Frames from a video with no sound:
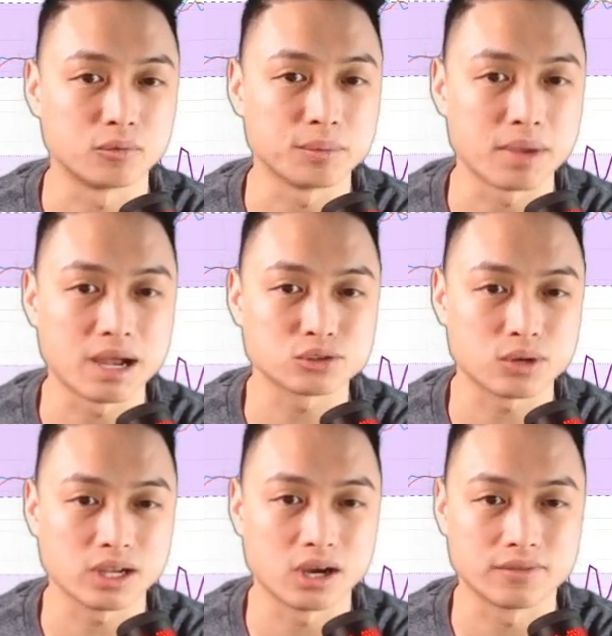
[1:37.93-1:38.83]
We bounced
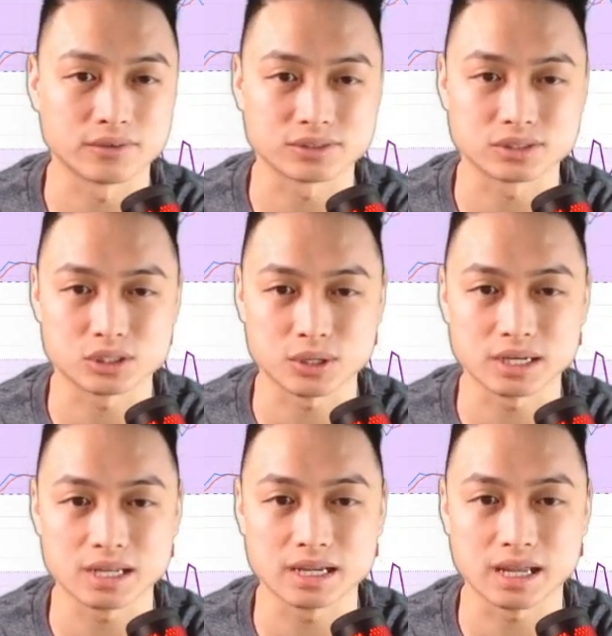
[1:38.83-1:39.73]
right off of trend
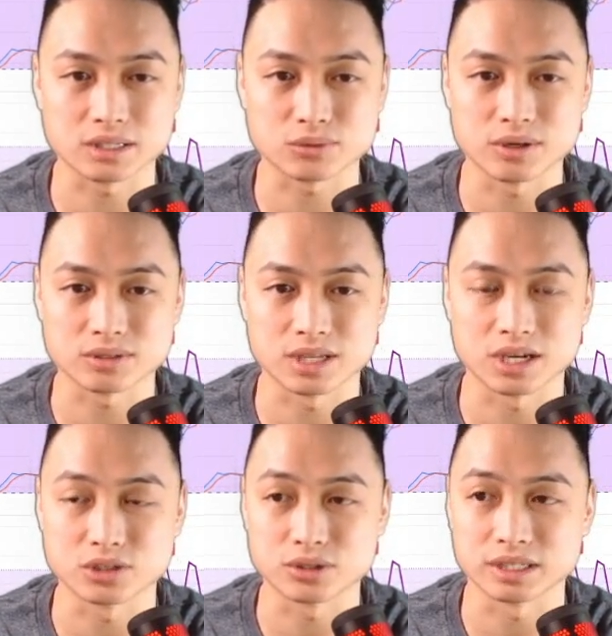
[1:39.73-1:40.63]
line as well as the
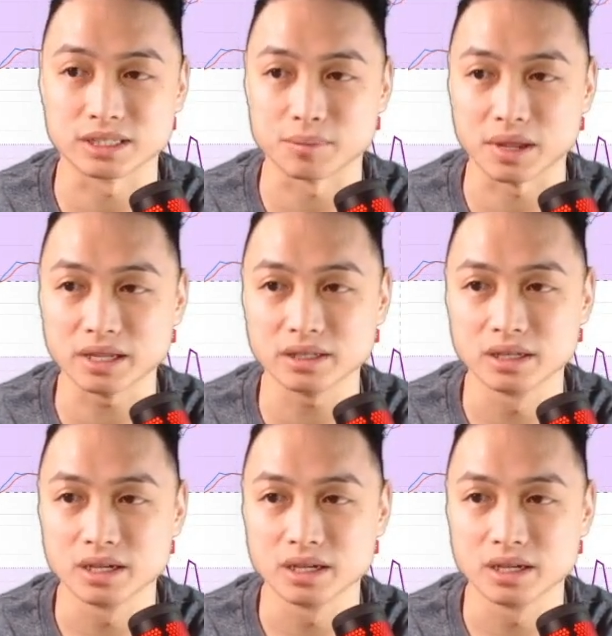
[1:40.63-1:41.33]
100 EMA.